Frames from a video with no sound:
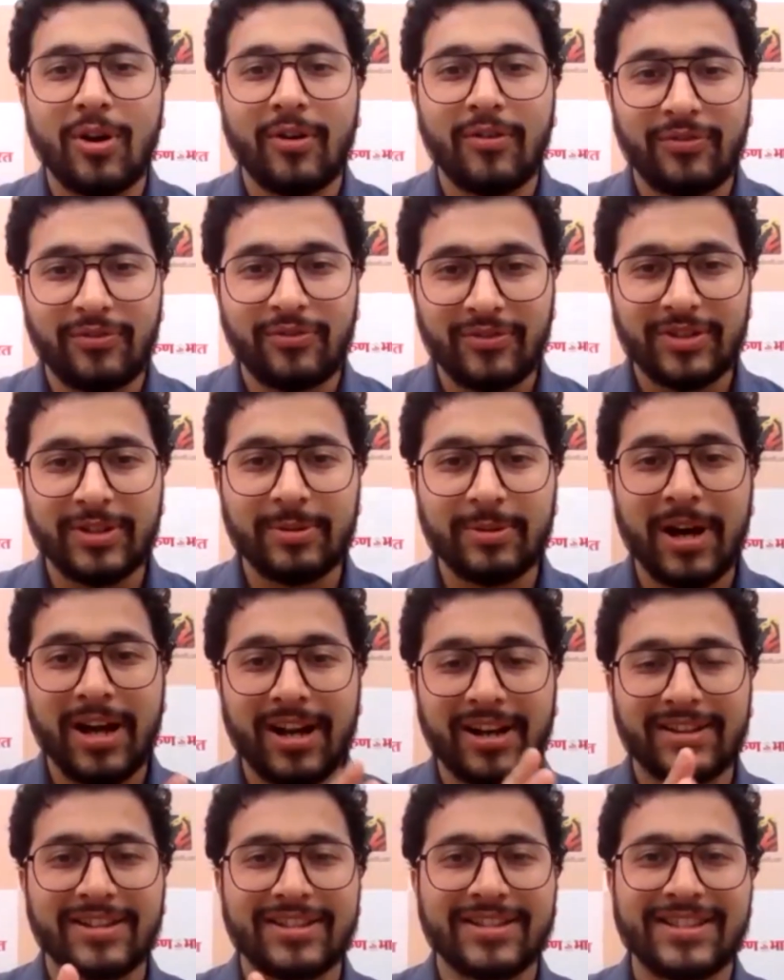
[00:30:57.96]
of the
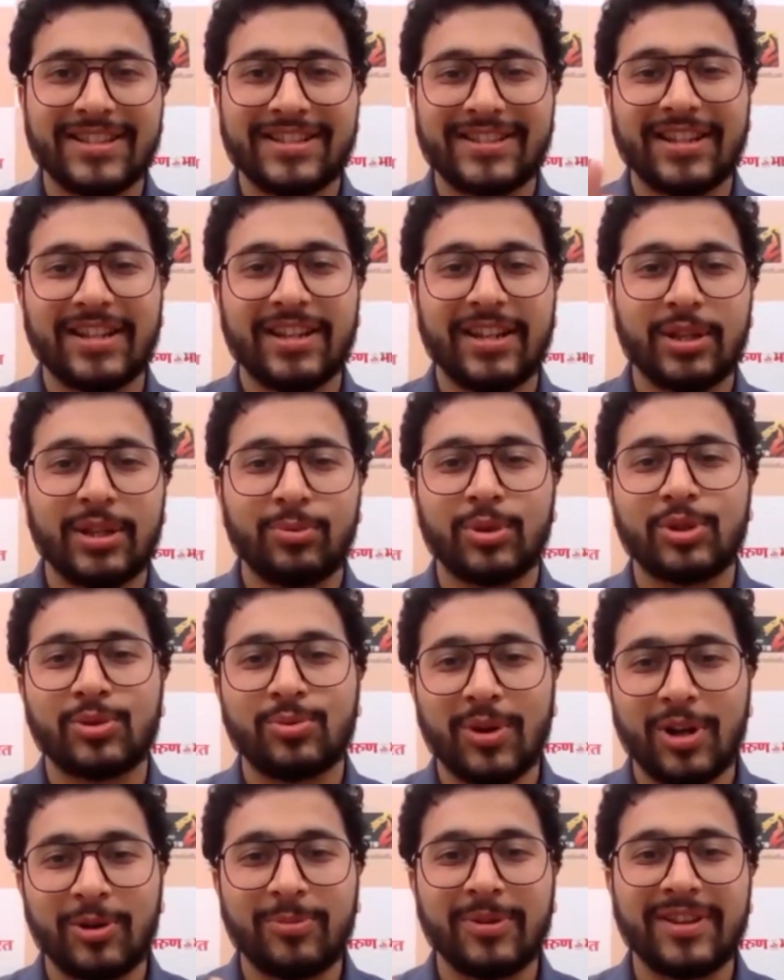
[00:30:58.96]
Bharatasya Sangeet
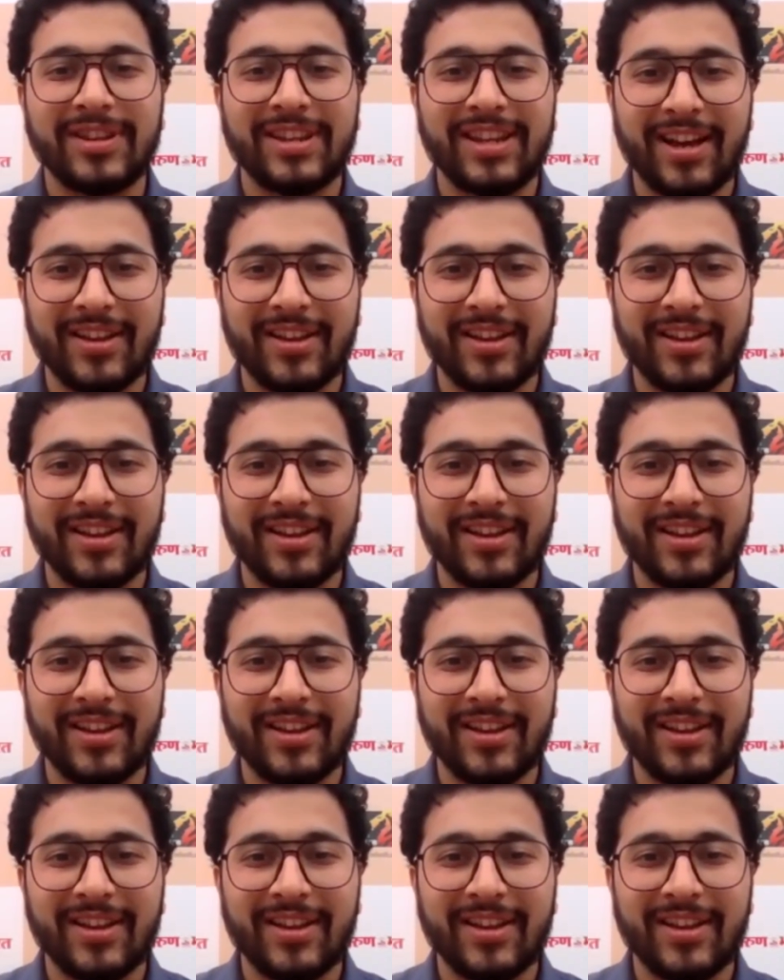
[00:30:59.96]
Vishwanubandh